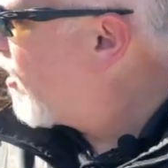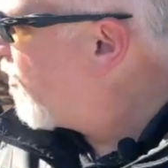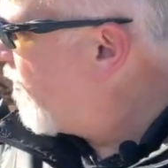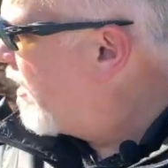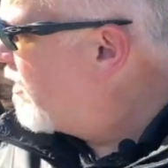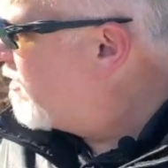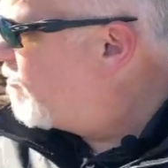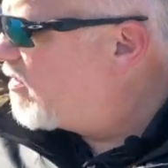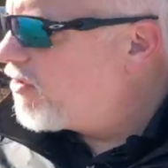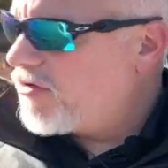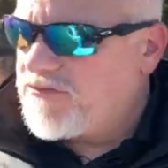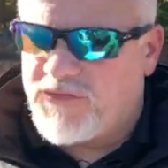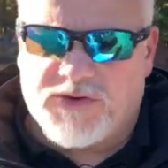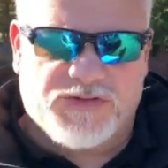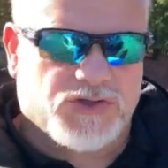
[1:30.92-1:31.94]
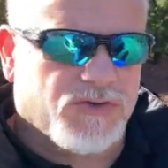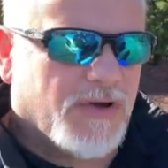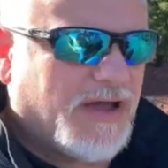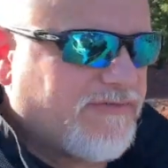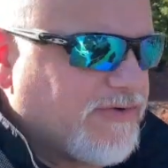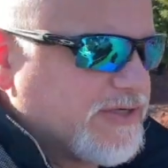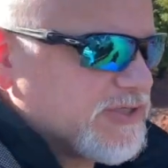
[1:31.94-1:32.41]
right in the middle of where the
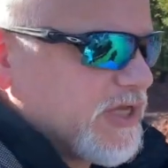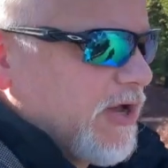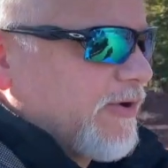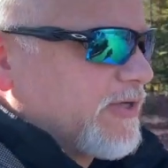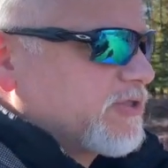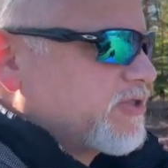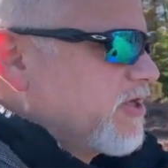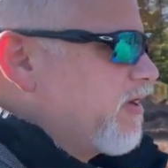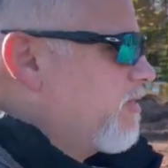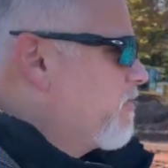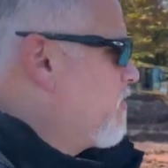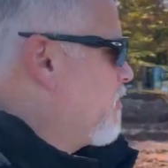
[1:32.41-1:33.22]
driveway is going. So